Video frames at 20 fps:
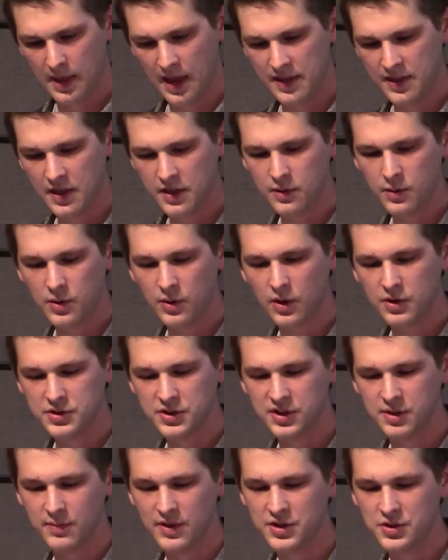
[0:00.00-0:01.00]
and then there were
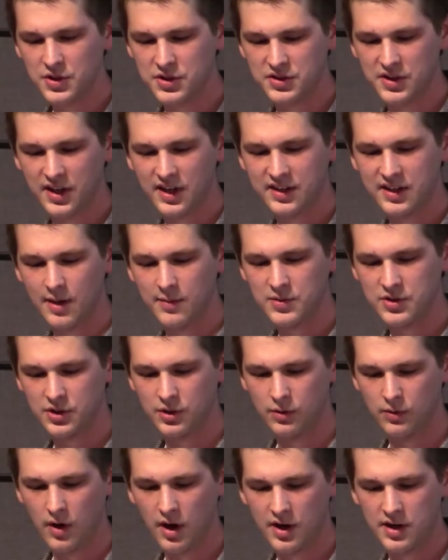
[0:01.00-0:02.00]
also some interesting attempts
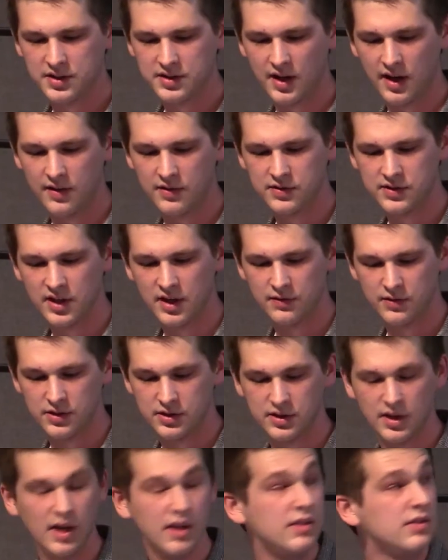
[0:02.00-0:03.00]
to eroticize safer
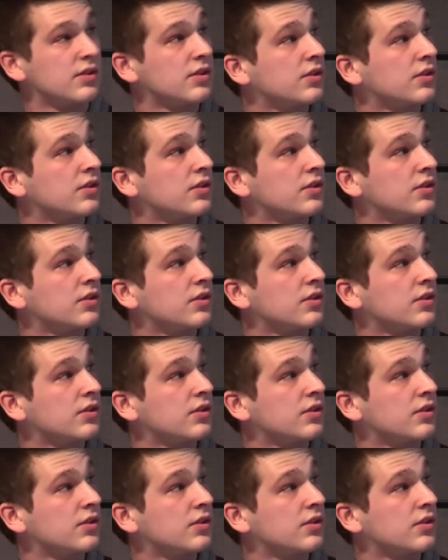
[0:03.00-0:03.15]
sex.